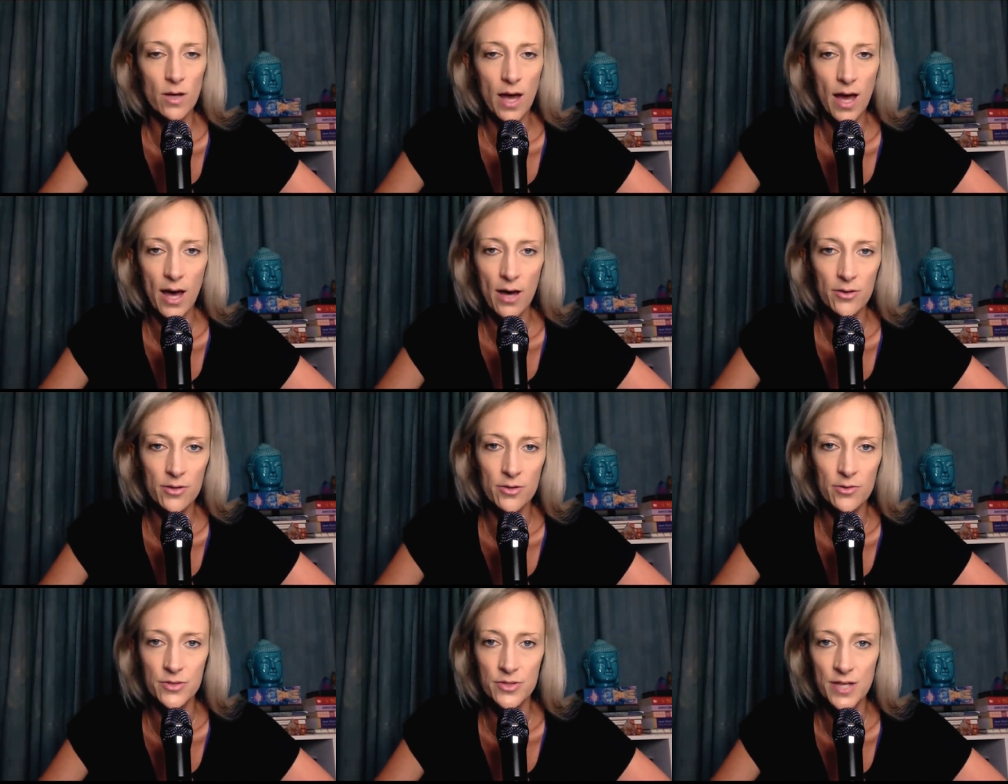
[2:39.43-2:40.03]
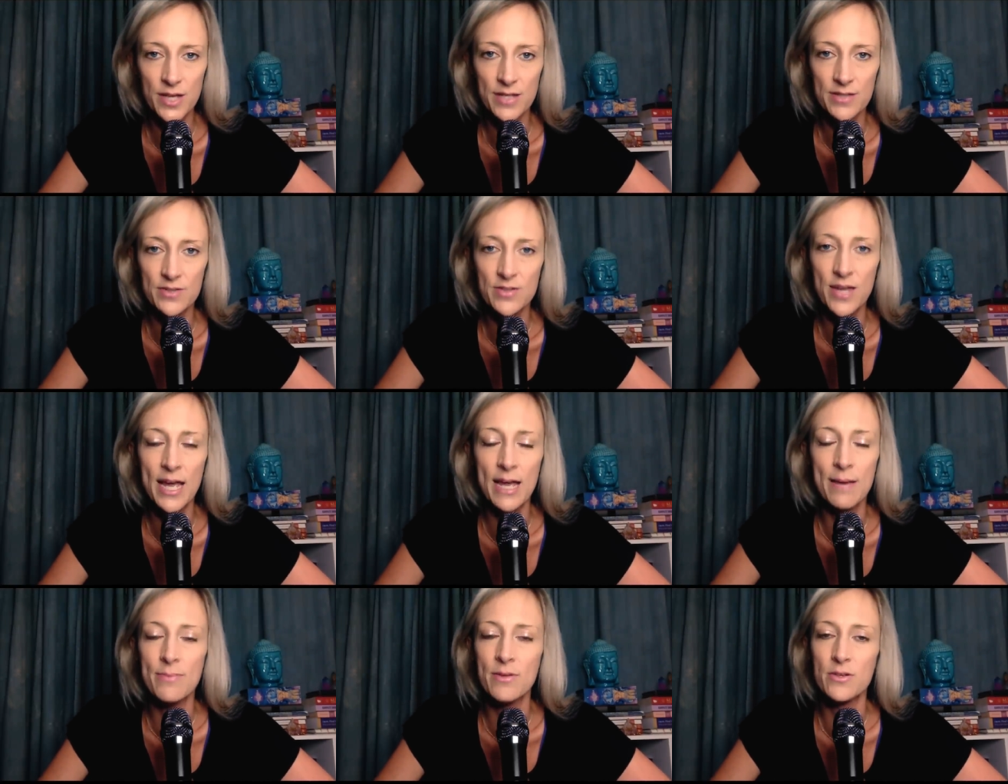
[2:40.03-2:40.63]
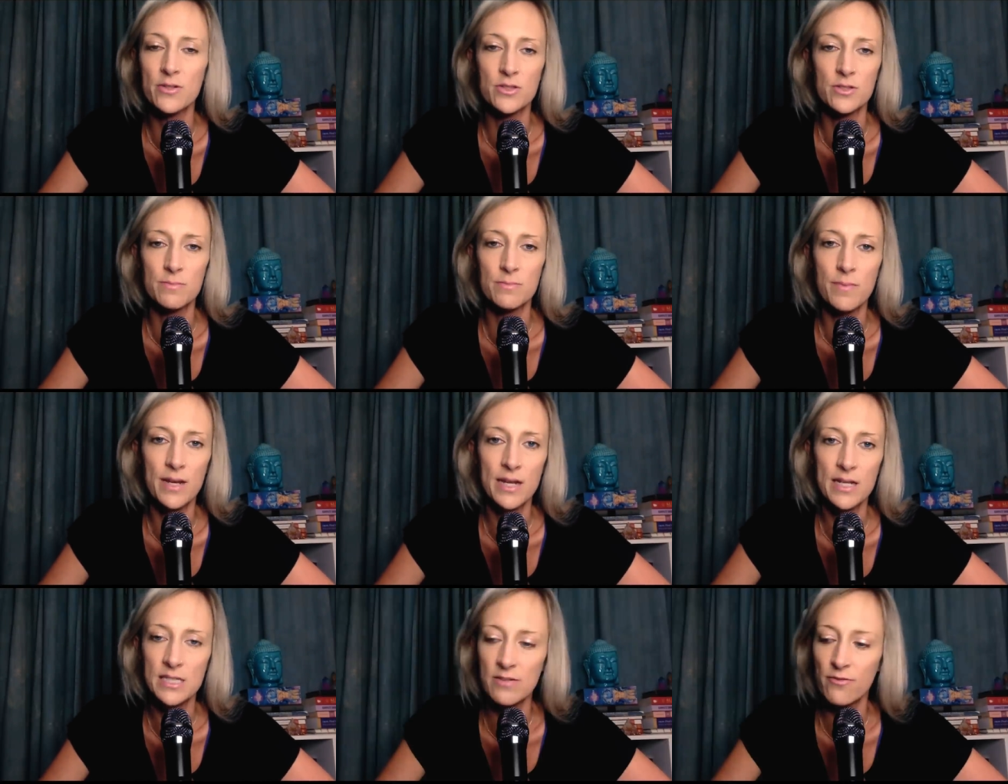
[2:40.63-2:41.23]
how you say his name, there's
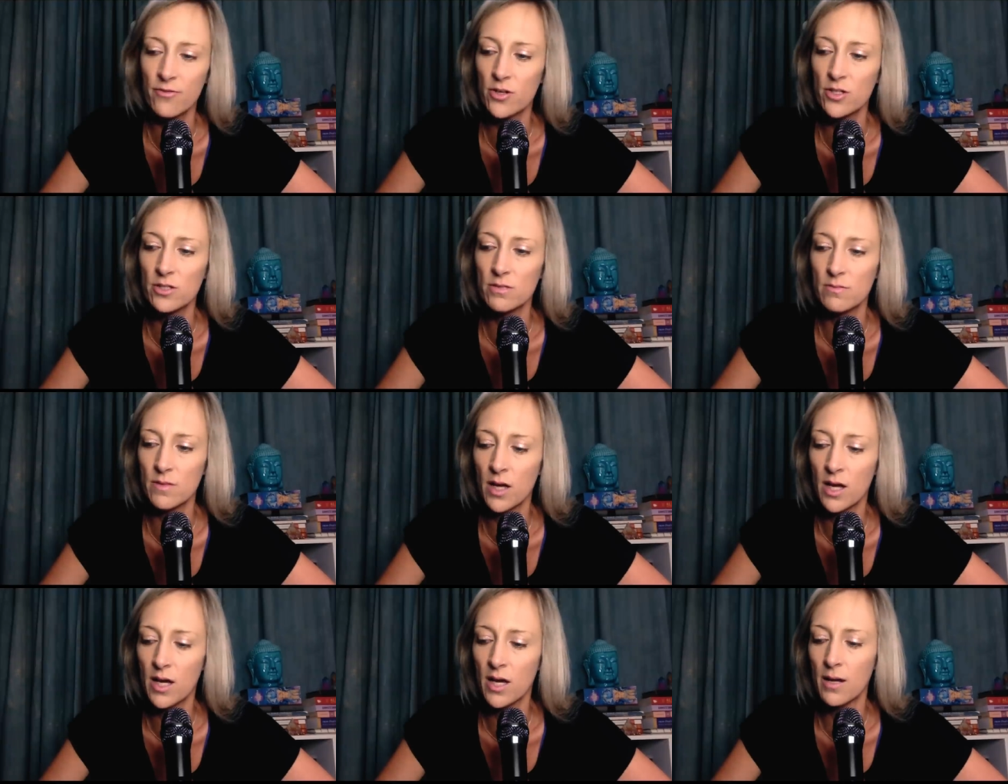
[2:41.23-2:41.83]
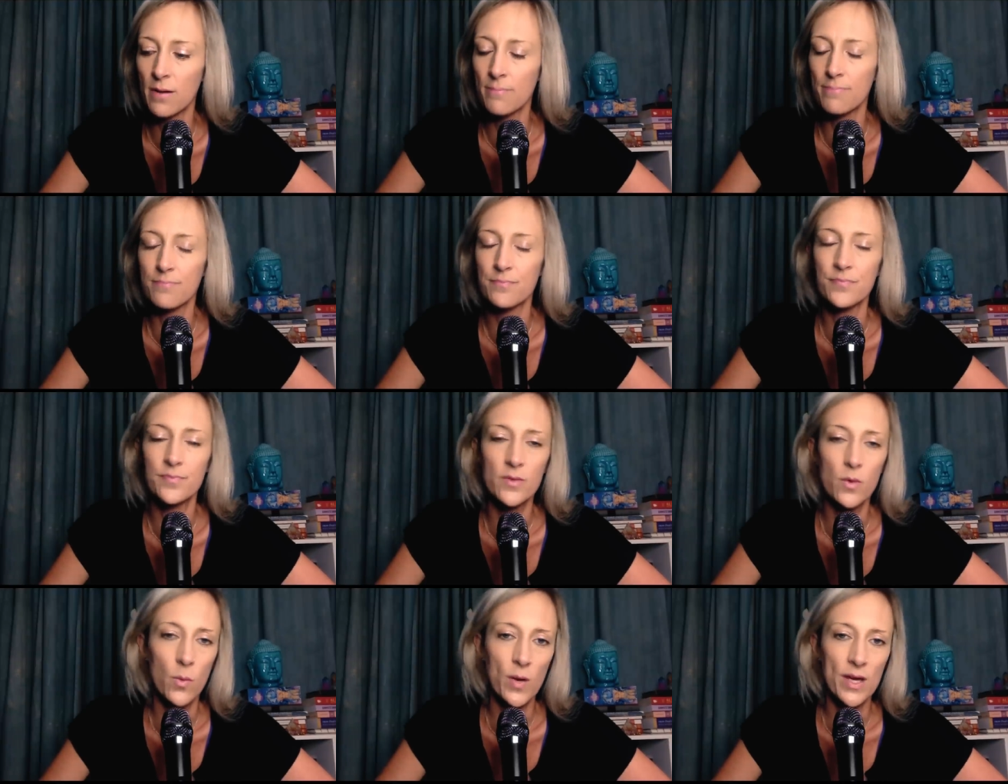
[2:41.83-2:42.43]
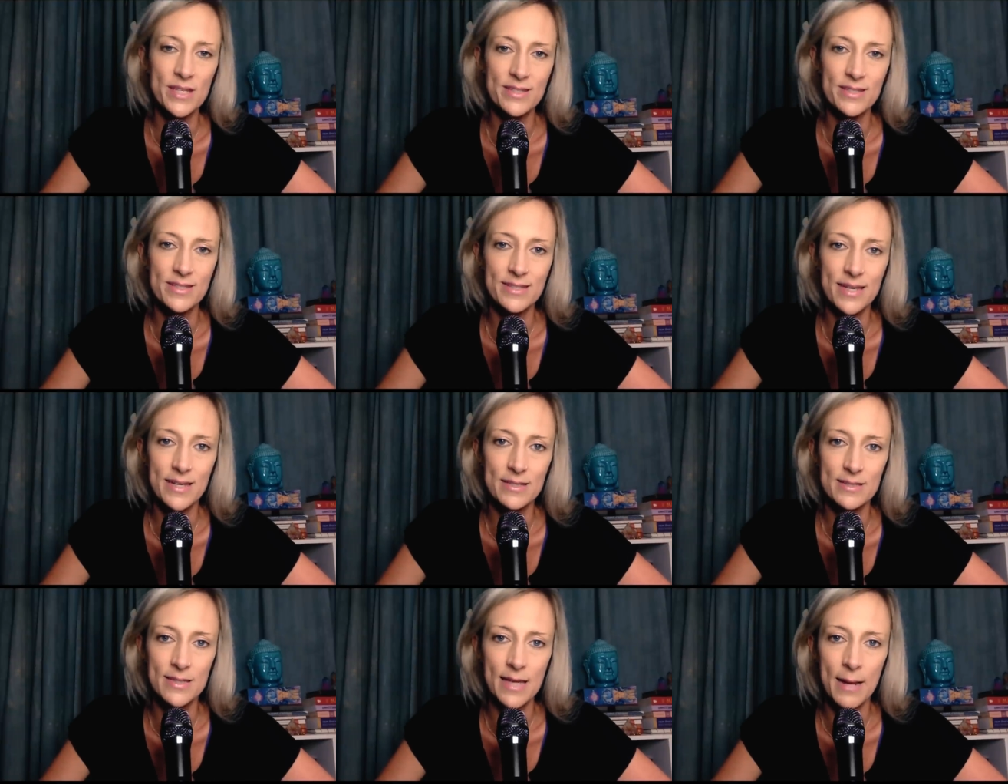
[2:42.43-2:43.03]
many different uh, ways to
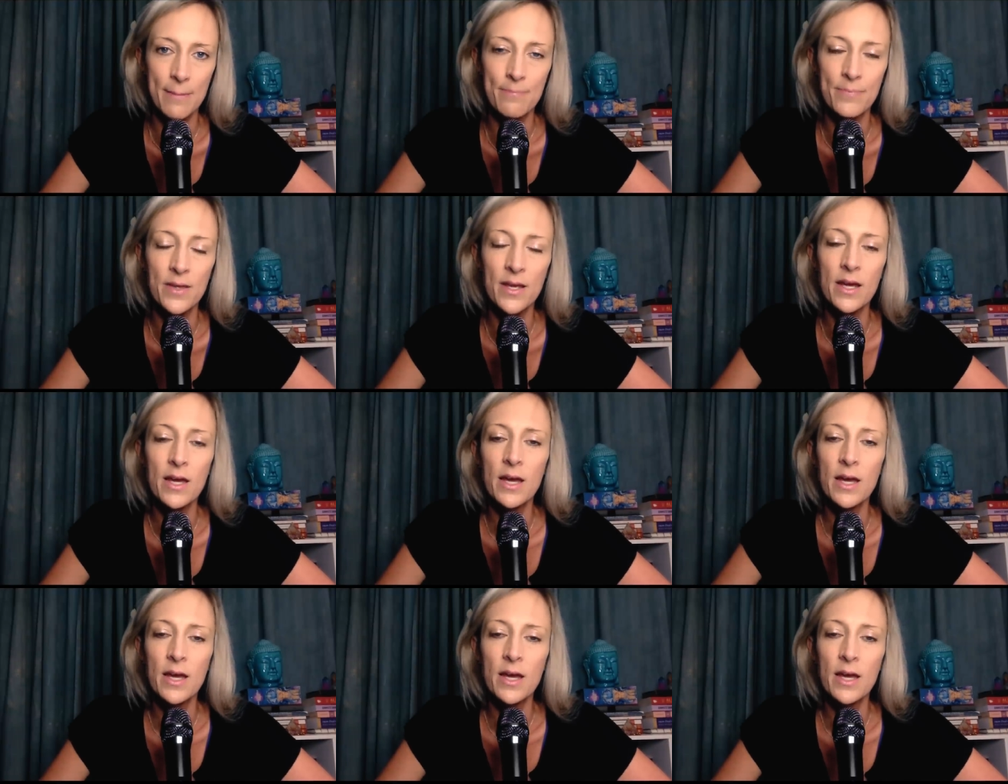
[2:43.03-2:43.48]
say his name